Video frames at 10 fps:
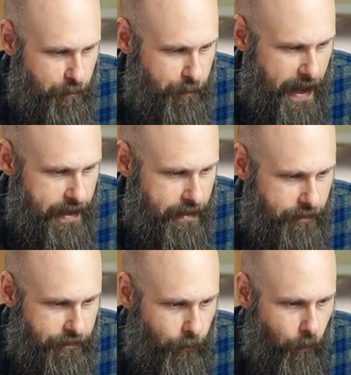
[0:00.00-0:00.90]
Bake
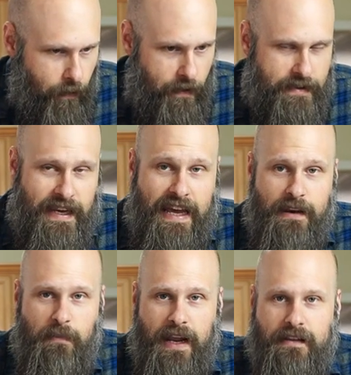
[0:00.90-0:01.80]
for
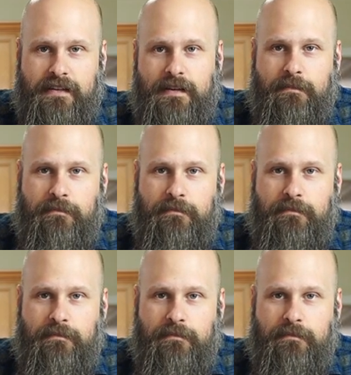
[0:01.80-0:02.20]
ten minutes.